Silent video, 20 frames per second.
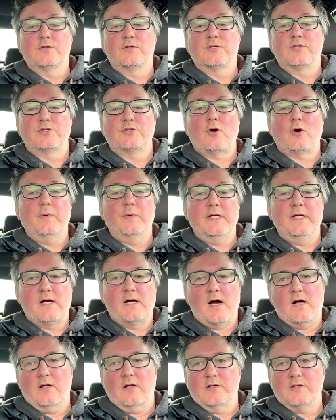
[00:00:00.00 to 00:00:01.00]
I mean, there's so
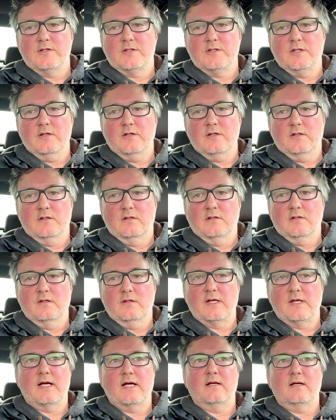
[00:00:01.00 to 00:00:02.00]
many colleges here
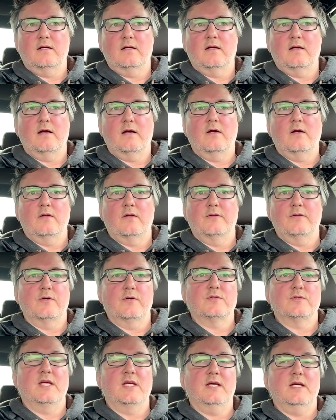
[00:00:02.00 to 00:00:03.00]
that
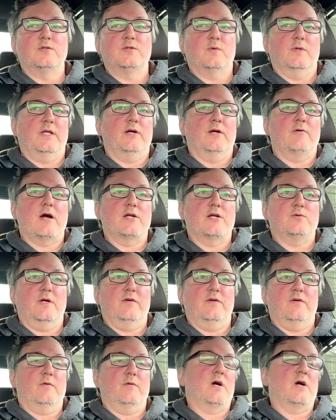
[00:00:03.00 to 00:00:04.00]
those kids, when they
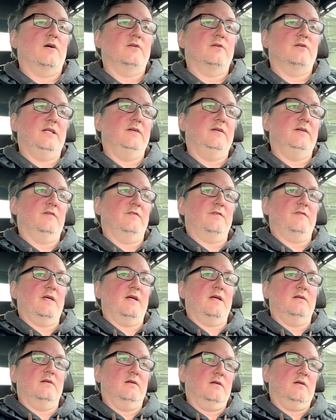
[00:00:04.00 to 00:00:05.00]
graduate from college,
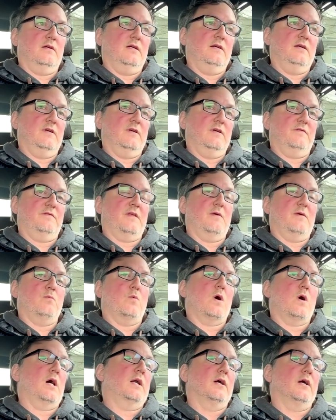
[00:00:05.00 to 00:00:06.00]
even if they
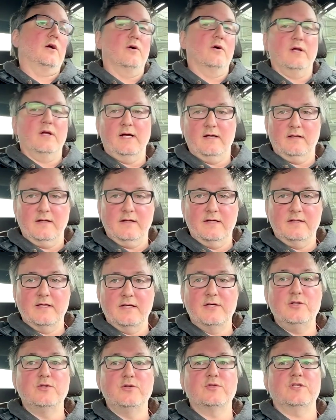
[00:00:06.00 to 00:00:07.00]
want to go to
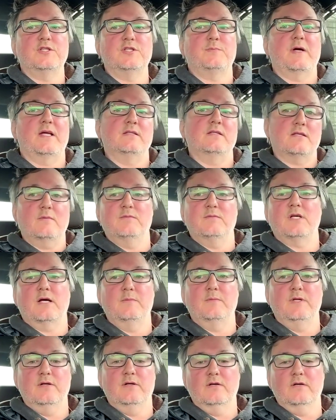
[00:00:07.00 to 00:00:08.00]
LA, they usually spend
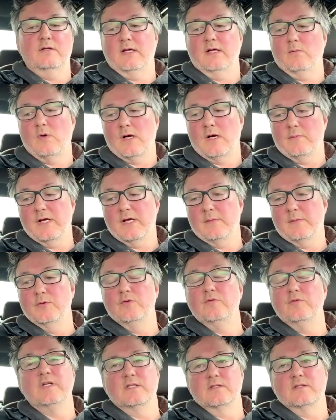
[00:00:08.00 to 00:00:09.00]
some time here, and they want to
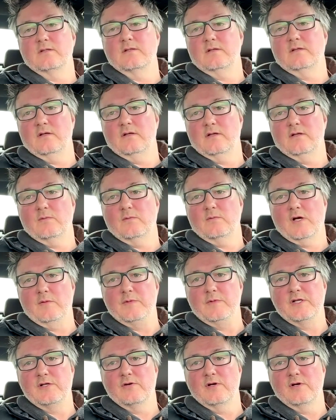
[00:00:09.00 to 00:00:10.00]
make movies. They
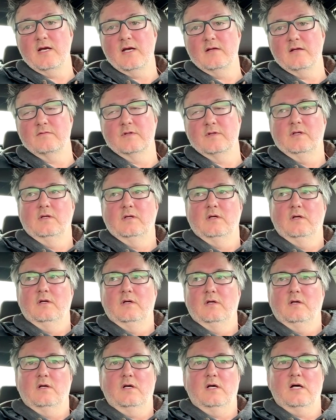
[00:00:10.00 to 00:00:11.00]
want to be creative.
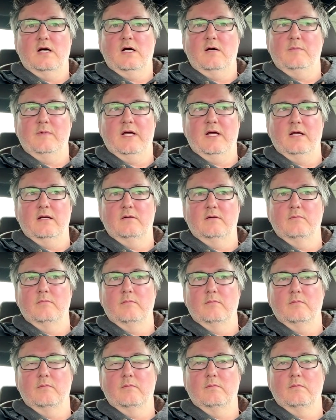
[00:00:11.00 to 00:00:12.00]

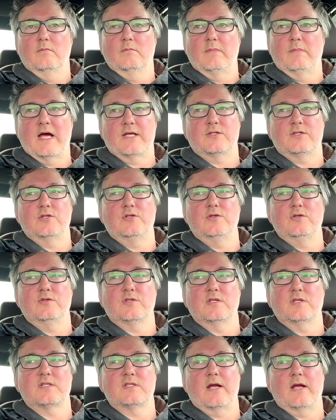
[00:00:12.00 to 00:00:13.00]
And
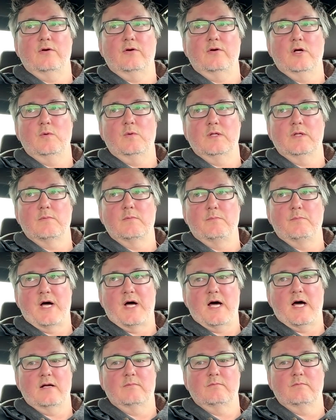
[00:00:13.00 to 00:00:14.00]
Massachusetts, I don't know what
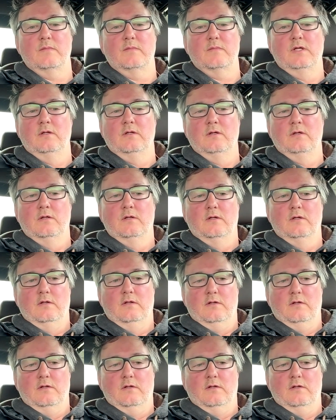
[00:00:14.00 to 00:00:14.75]
the bottom